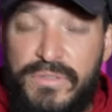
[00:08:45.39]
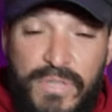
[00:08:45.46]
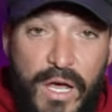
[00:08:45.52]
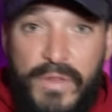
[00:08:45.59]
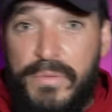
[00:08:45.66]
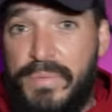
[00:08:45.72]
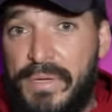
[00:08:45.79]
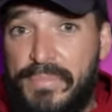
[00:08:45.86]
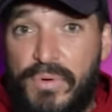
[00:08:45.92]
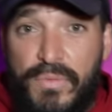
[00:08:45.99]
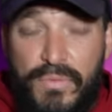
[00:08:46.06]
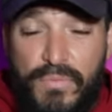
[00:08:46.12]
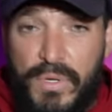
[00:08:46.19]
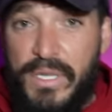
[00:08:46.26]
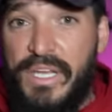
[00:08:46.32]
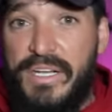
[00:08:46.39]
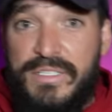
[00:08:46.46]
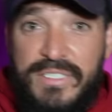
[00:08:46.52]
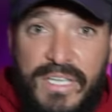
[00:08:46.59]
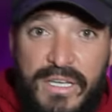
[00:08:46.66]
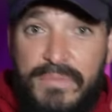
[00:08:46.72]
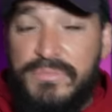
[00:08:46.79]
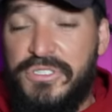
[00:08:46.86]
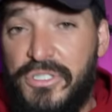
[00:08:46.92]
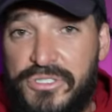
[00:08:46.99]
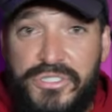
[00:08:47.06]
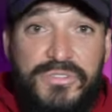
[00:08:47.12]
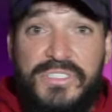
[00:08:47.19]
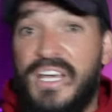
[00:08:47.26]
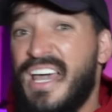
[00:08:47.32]
other people related to him
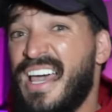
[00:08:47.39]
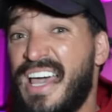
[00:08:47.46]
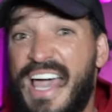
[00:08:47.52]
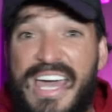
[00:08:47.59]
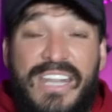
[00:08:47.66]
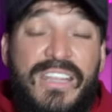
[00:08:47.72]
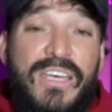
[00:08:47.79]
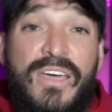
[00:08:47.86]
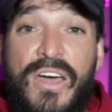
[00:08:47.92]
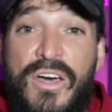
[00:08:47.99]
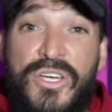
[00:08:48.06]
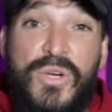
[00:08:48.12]
socials, anything.